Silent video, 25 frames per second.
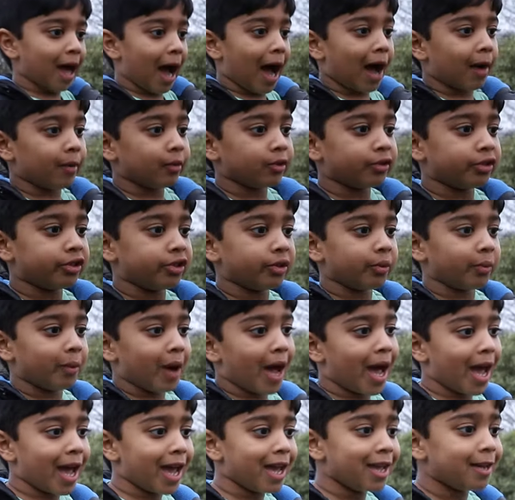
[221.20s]
the owls the
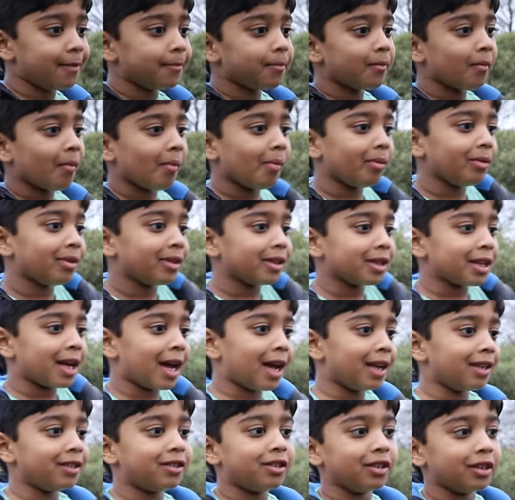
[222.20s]
way,
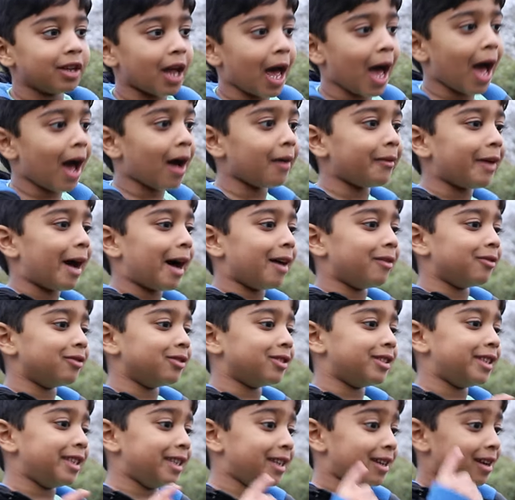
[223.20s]
and do you know how
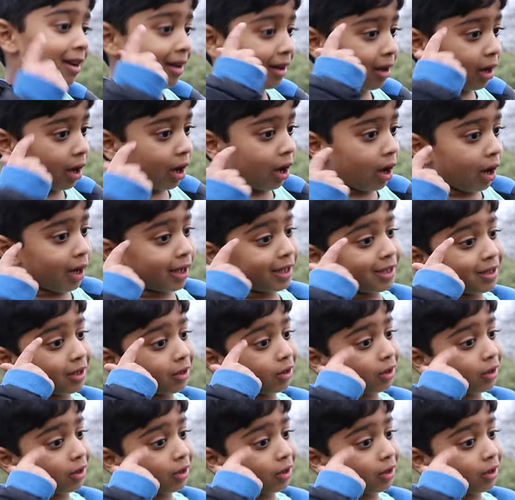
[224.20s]
owls' eyes